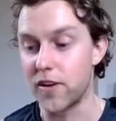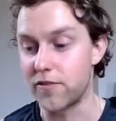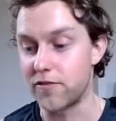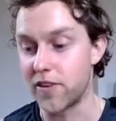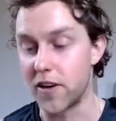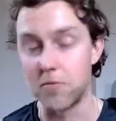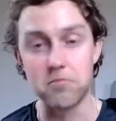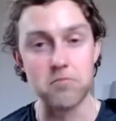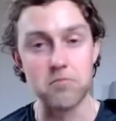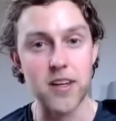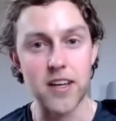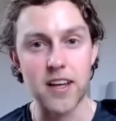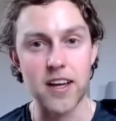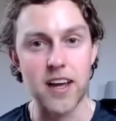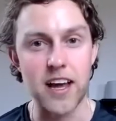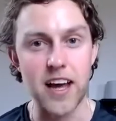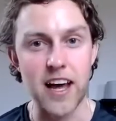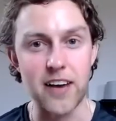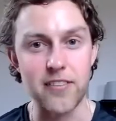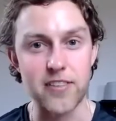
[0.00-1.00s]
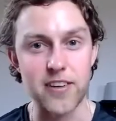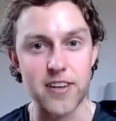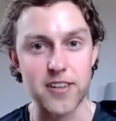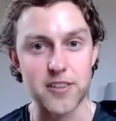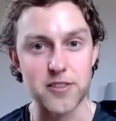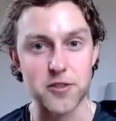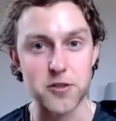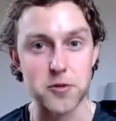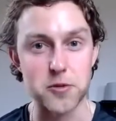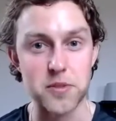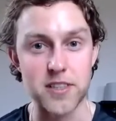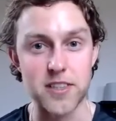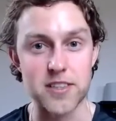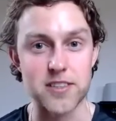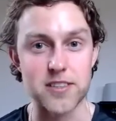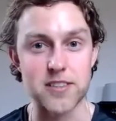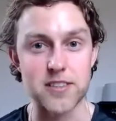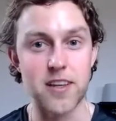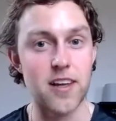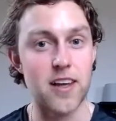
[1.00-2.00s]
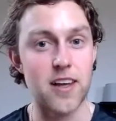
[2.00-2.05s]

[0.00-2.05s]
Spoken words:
from having and consuming this.